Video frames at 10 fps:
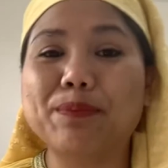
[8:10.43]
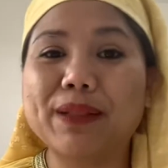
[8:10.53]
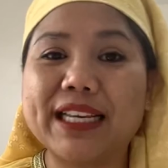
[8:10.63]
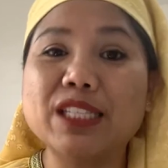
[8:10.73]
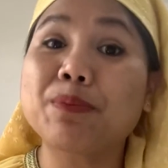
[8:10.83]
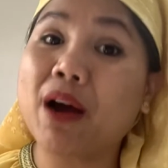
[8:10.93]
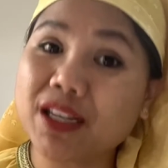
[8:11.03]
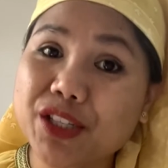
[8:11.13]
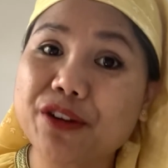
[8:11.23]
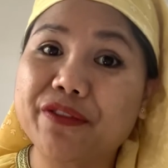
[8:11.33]
Please
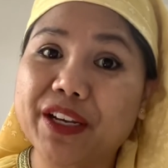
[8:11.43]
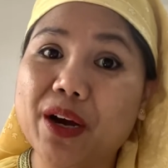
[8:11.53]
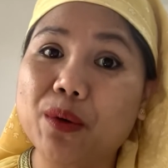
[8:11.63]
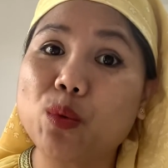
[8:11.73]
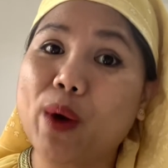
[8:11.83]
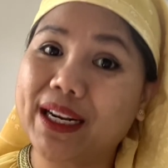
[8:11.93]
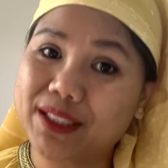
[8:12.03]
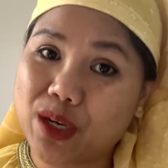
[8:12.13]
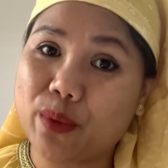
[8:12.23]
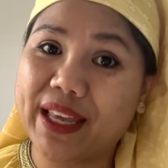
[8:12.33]
pause your video while
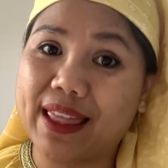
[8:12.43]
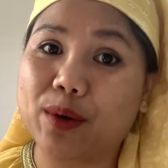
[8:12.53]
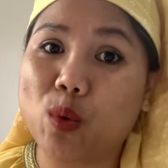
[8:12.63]
doing that